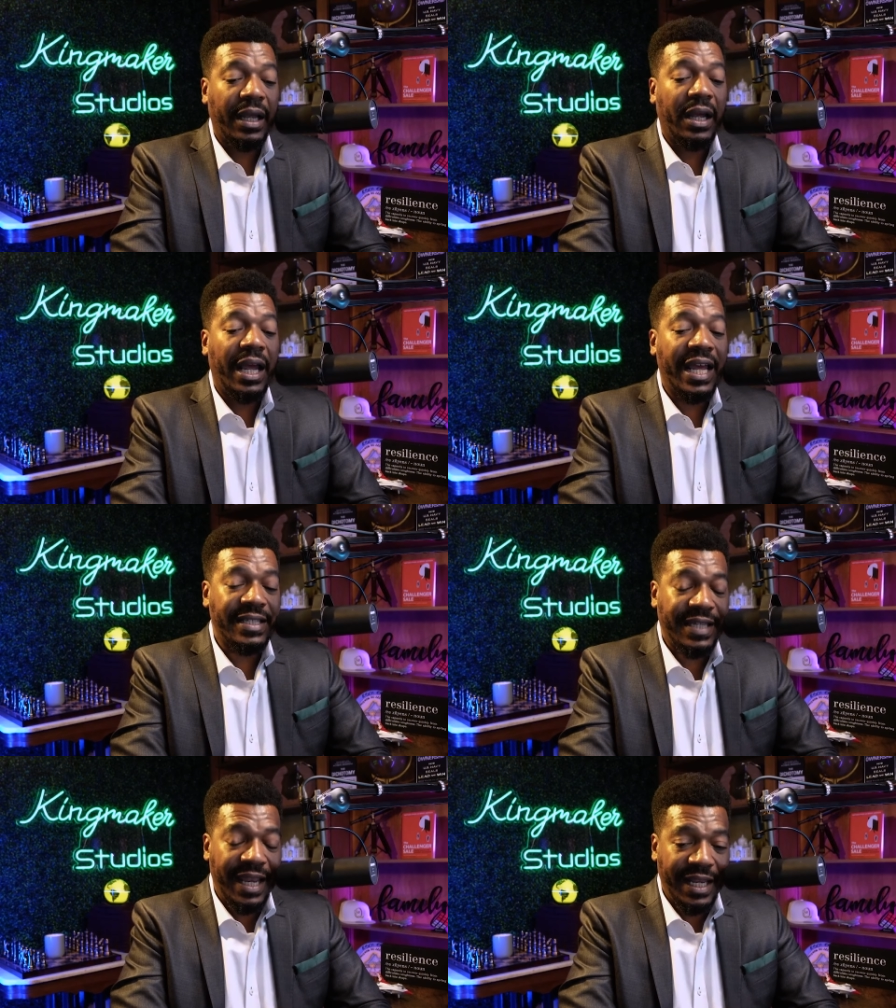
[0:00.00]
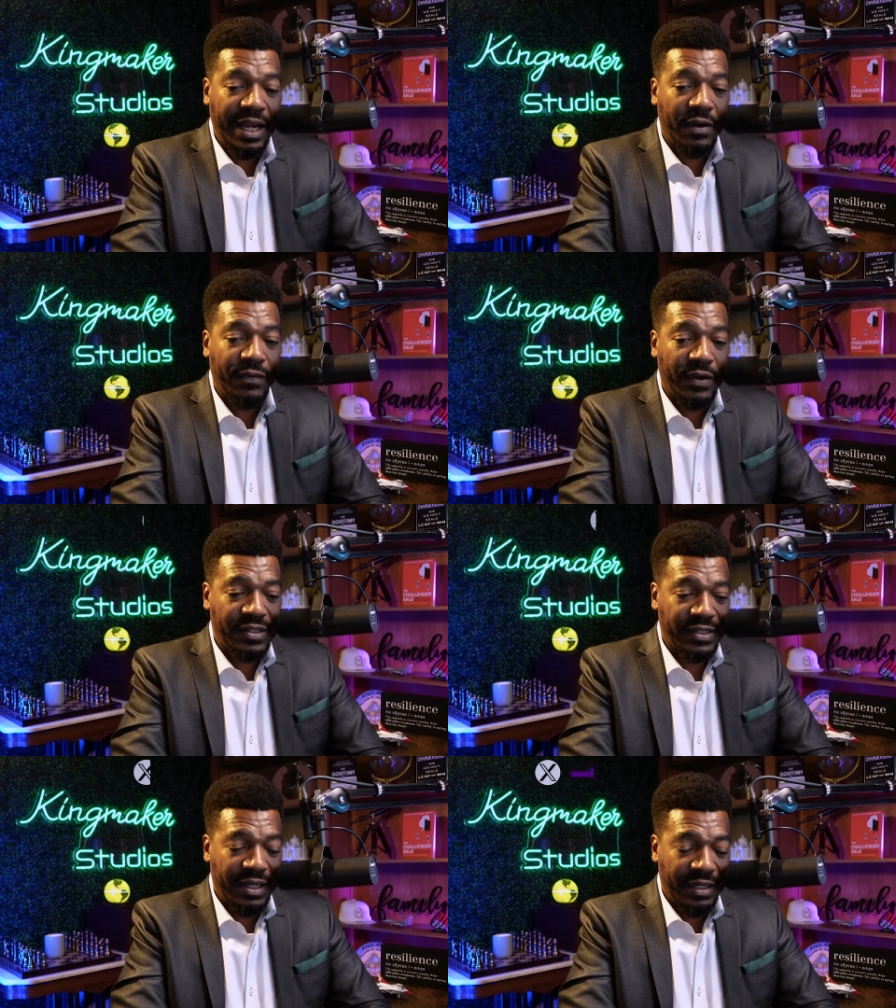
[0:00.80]
and take care of her
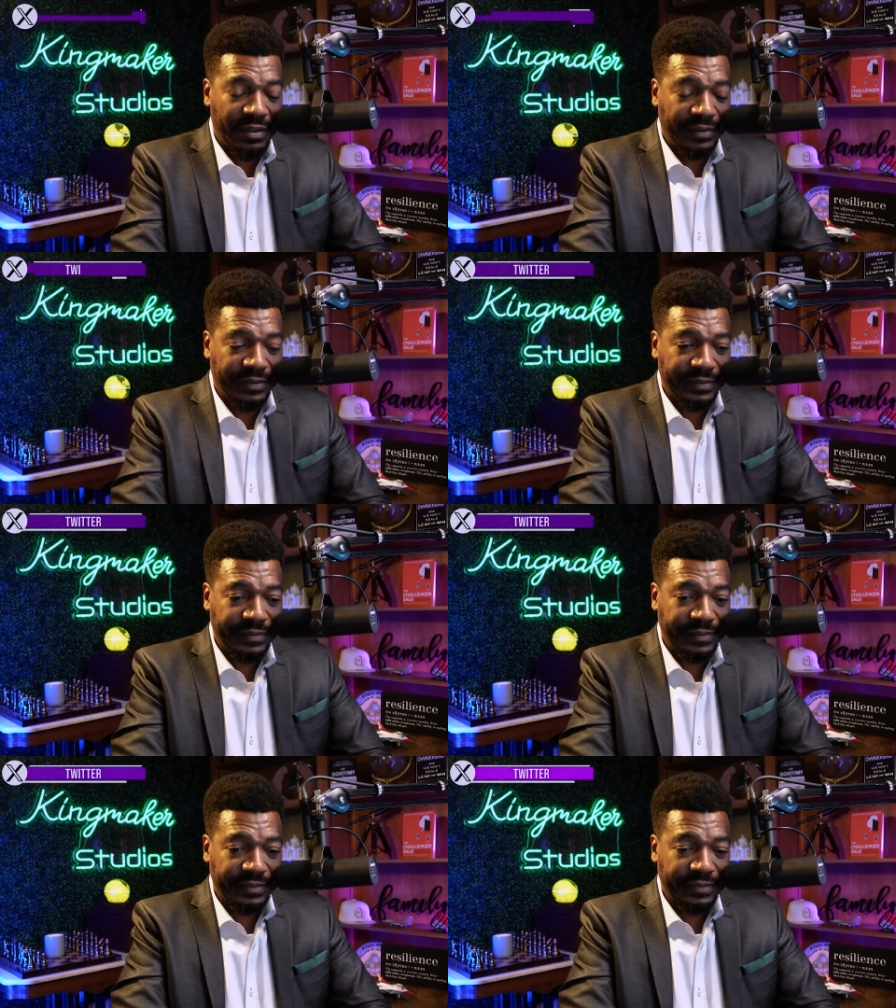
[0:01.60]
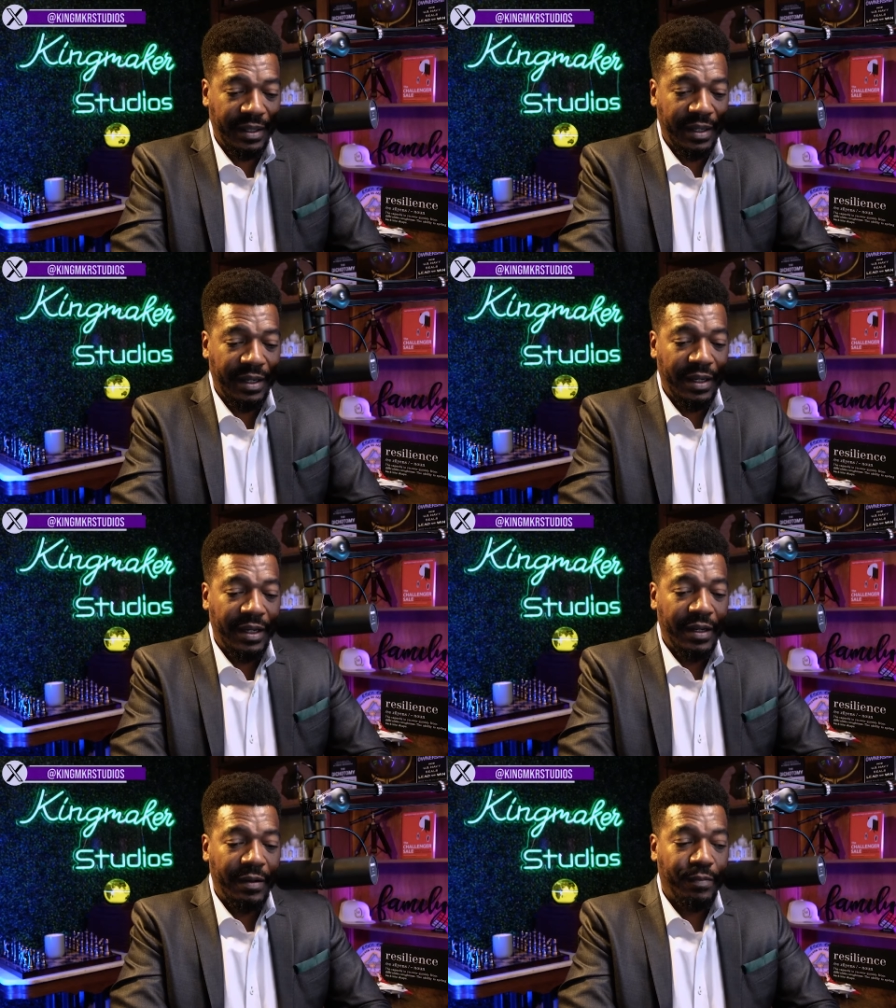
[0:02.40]
son.
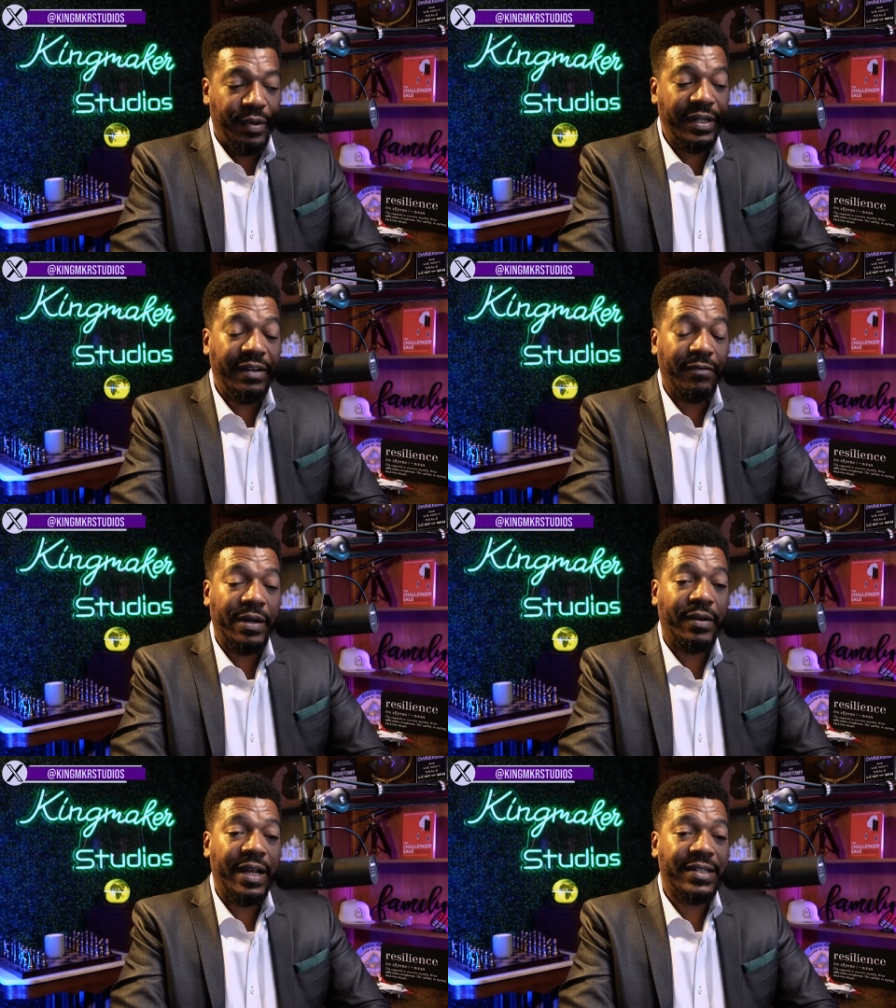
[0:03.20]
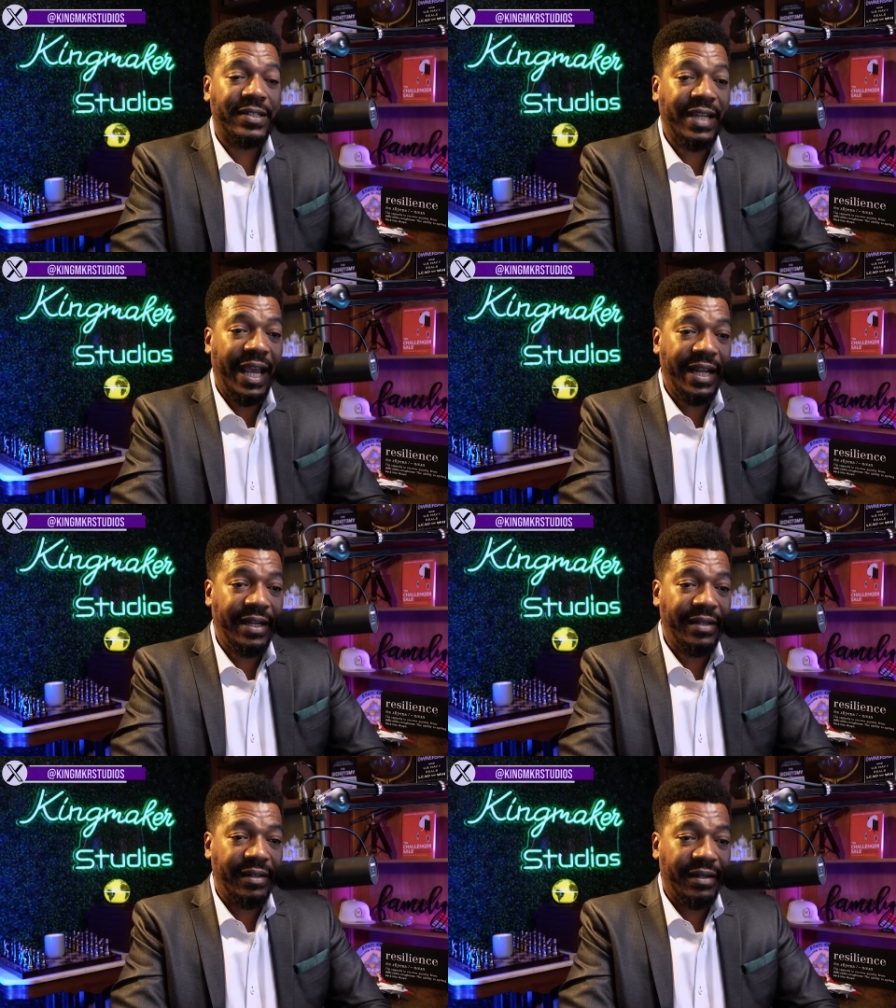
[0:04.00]
Brittany Renner has dated